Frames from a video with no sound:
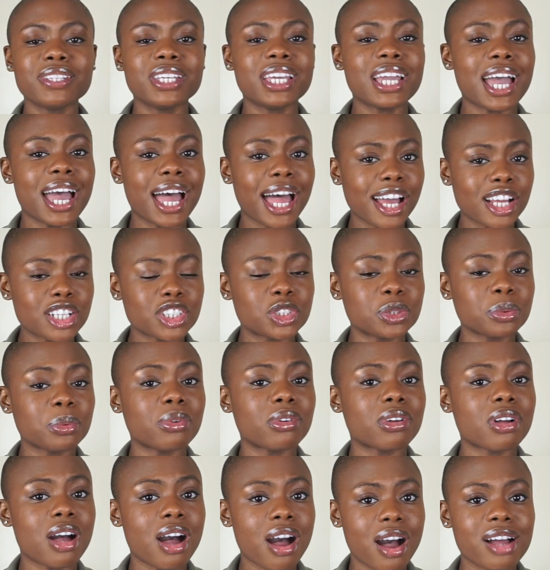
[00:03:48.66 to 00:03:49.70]
the
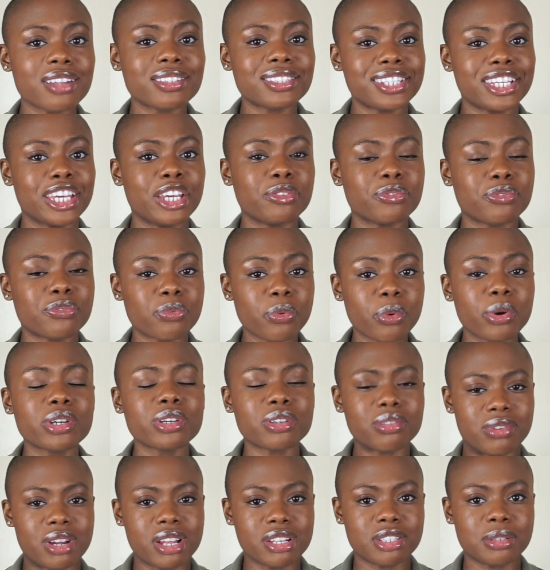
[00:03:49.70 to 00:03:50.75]
actual content for
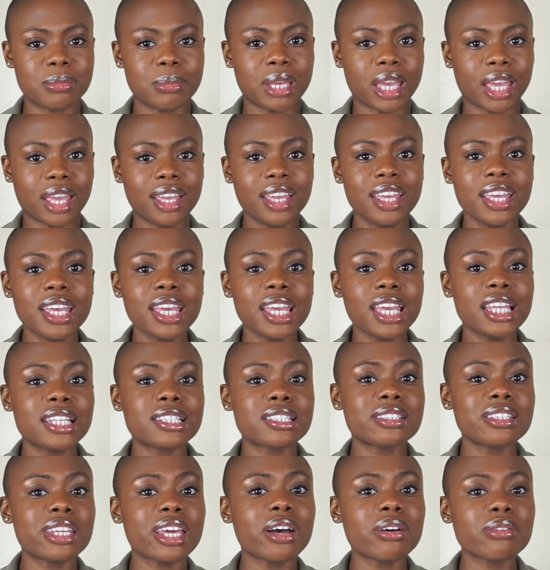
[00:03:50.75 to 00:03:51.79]
your resume,
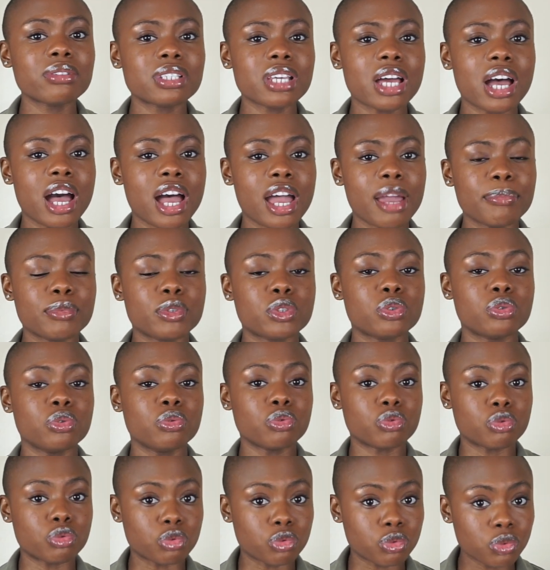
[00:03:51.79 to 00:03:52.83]
it's now time to
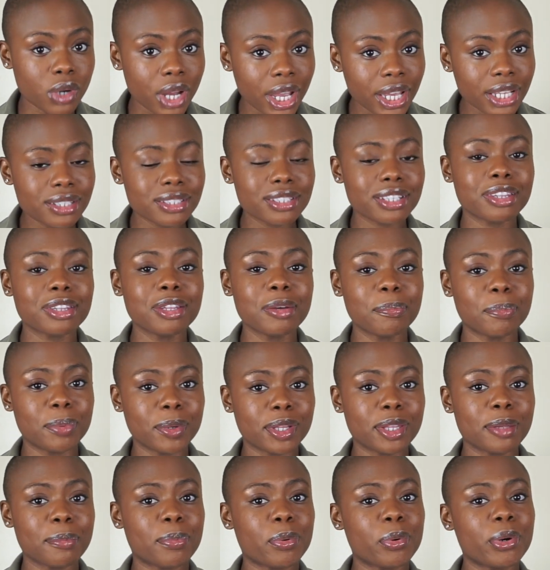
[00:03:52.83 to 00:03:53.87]
write the
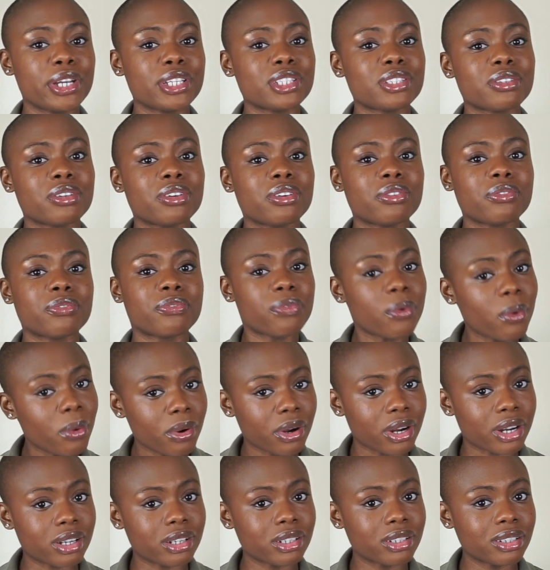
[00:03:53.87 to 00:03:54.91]
bullet points
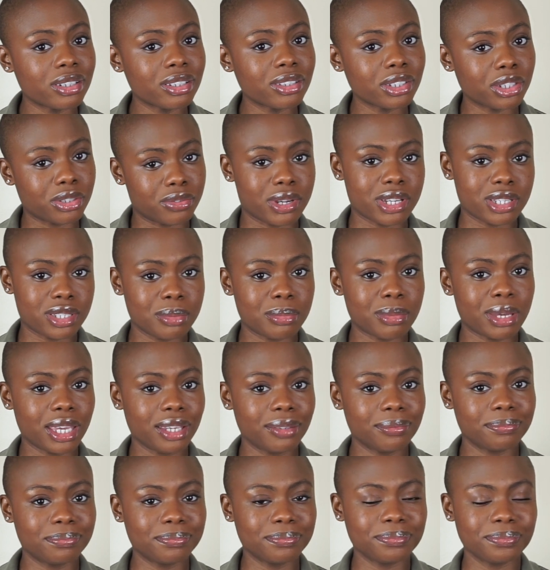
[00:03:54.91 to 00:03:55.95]
for your resume.
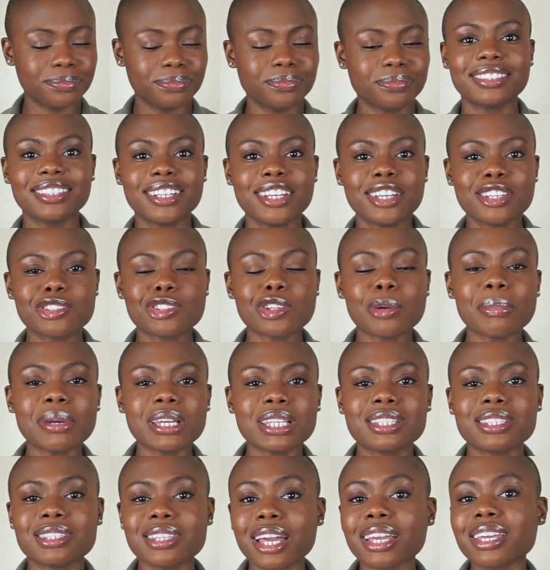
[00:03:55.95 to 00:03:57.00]
So my
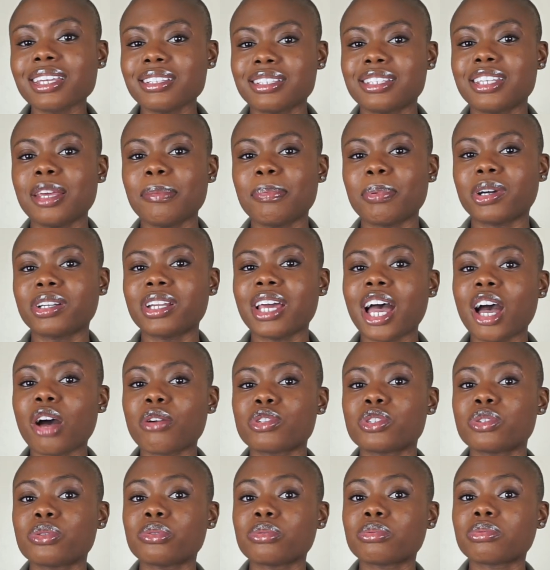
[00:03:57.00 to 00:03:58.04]
second tip on how
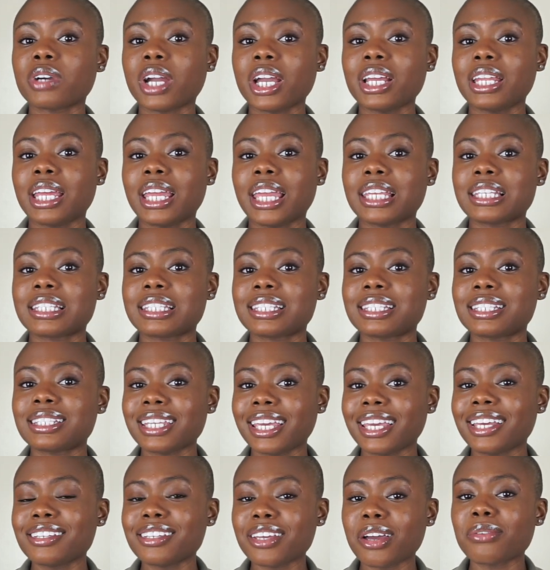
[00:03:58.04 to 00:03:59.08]
to write a
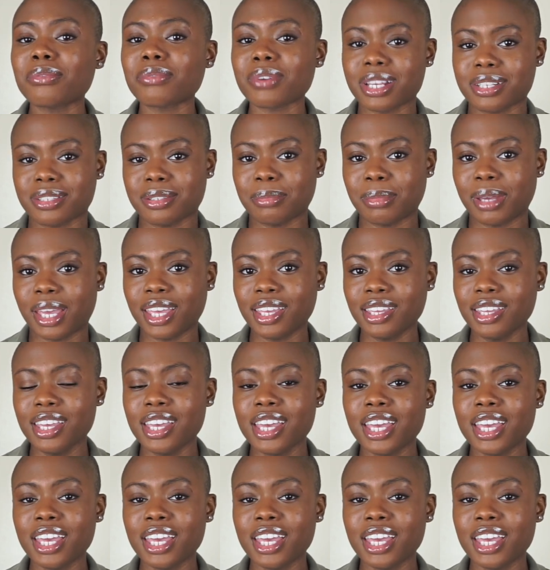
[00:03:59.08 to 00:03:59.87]
standout resume